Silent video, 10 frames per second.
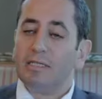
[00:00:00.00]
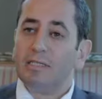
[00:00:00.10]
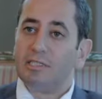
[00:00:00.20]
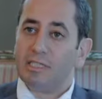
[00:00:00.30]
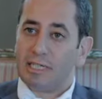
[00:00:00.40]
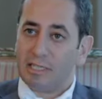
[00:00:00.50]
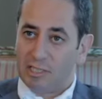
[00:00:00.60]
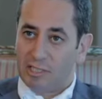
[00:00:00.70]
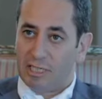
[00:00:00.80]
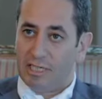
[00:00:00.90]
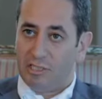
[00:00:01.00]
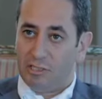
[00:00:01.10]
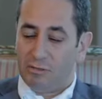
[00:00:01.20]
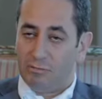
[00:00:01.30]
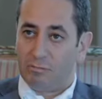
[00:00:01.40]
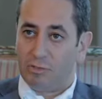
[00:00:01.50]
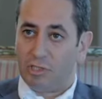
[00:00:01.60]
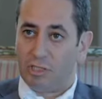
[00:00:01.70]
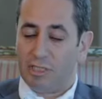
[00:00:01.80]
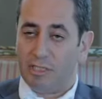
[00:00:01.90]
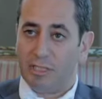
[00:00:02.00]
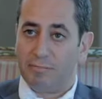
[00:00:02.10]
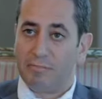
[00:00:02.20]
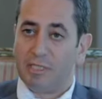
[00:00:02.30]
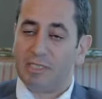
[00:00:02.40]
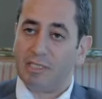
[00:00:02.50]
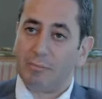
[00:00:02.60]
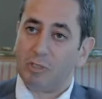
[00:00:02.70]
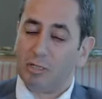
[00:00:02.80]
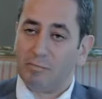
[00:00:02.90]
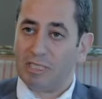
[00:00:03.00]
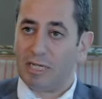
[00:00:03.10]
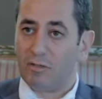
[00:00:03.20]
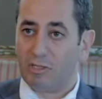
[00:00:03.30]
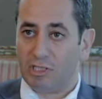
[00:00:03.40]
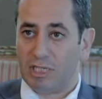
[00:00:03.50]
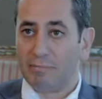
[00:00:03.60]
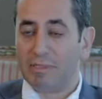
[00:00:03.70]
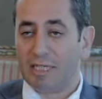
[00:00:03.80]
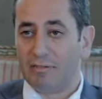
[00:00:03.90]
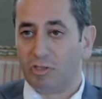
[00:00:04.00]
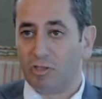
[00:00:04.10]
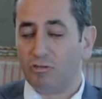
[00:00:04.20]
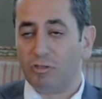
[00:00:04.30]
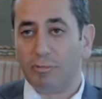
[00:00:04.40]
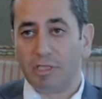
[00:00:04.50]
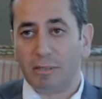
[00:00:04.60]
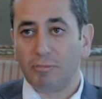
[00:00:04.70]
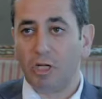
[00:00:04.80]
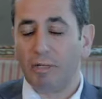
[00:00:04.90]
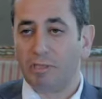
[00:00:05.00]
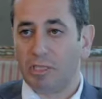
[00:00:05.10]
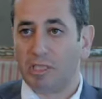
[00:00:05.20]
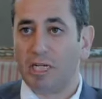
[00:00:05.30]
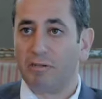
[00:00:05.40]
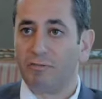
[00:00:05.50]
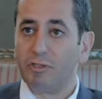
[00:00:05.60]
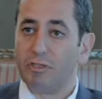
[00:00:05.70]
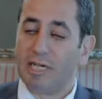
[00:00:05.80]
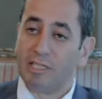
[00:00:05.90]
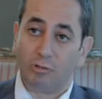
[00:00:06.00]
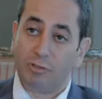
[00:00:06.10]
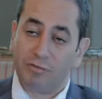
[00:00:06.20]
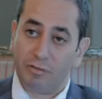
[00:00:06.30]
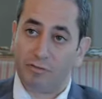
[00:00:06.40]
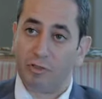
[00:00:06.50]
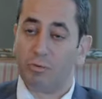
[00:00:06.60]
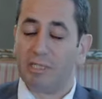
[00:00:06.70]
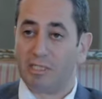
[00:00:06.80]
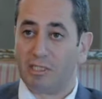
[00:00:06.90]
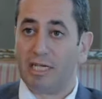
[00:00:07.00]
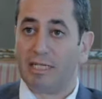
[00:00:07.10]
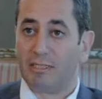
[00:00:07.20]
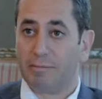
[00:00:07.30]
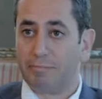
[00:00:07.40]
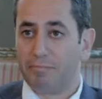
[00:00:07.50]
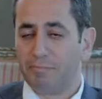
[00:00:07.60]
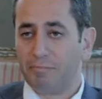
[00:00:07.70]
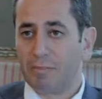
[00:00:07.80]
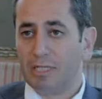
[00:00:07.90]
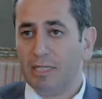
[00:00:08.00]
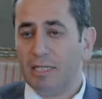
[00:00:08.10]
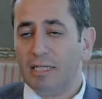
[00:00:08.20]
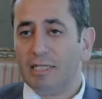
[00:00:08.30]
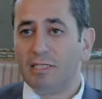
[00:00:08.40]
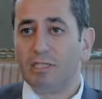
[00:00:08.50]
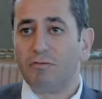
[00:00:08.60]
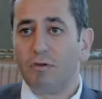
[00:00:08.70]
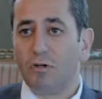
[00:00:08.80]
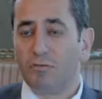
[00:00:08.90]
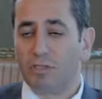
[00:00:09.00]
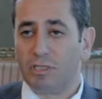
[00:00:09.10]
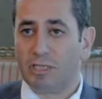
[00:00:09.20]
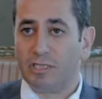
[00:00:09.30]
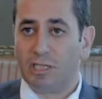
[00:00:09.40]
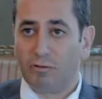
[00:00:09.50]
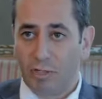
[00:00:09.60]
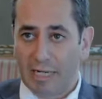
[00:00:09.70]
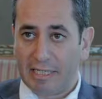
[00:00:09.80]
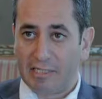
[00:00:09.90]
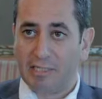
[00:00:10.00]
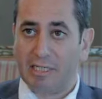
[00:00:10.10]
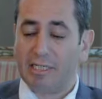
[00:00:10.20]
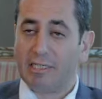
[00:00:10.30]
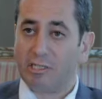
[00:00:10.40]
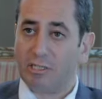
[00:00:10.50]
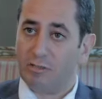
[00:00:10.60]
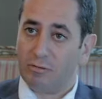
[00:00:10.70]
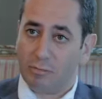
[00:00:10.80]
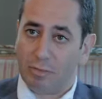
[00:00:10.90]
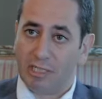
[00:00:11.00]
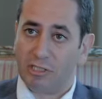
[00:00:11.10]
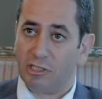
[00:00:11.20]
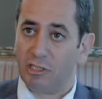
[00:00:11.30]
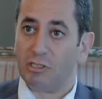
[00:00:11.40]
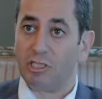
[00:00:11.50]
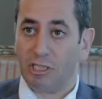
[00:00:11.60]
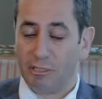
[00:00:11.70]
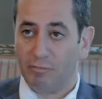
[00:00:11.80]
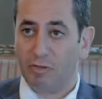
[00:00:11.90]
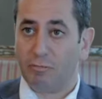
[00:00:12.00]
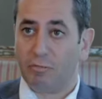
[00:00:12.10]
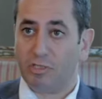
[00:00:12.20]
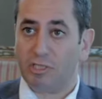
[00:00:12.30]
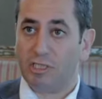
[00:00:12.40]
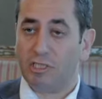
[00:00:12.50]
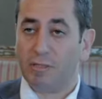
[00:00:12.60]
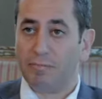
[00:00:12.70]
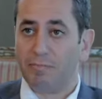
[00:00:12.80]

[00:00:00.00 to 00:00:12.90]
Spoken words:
The second stage procedure is sometimes done on the same day of surgery, but sometimes it's done a few days or even a few weeks later. This involves a general anaesthetic, so the patient's asleep for the procedure.